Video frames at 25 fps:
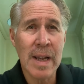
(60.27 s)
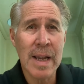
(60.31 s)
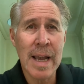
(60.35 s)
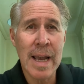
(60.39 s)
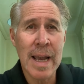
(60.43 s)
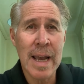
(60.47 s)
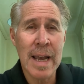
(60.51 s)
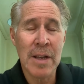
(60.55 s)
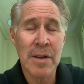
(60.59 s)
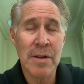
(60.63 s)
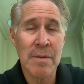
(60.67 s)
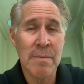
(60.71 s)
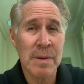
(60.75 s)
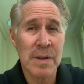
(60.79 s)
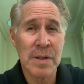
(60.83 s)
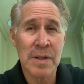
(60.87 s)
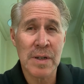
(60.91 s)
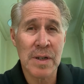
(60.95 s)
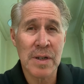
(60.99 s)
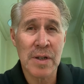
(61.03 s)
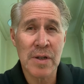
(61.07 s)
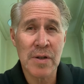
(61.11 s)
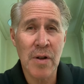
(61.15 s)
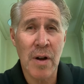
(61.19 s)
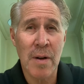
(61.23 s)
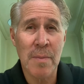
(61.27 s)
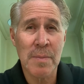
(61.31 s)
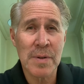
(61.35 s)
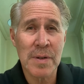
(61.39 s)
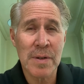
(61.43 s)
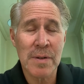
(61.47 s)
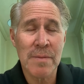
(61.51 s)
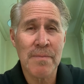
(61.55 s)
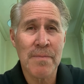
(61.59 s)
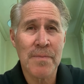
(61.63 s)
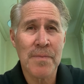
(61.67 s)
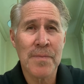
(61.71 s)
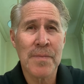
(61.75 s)
and your business stops.
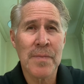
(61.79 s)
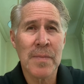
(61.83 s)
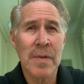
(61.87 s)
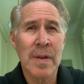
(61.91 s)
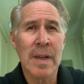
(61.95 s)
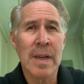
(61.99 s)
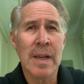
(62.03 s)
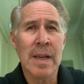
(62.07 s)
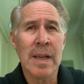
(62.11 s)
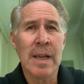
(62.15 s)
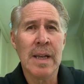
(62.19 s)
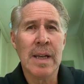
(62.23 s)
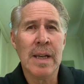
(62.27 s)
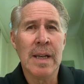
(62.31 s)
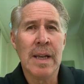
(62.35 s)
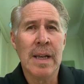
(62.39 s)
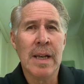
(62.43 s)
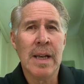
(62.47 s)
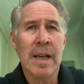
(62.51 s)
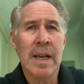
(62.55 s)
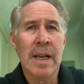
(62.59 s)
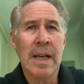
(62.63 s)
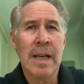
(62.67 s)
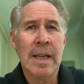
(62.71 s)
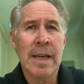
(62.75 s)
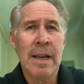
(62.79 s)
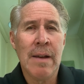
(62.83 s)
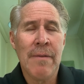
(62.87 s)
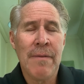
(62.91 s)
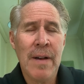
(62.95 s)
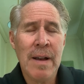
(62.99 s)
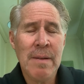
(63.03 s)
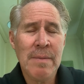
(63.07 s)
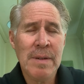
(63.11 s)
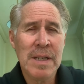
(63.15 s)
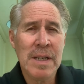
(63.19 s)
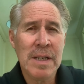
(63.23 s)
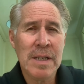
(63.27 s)
Now,
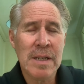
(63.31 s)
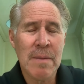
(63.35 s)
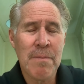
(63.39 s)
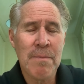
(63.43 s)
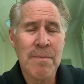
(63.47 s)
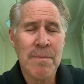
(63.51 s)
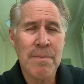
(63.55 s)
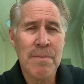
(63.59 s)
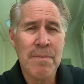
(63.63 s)
pharmacies are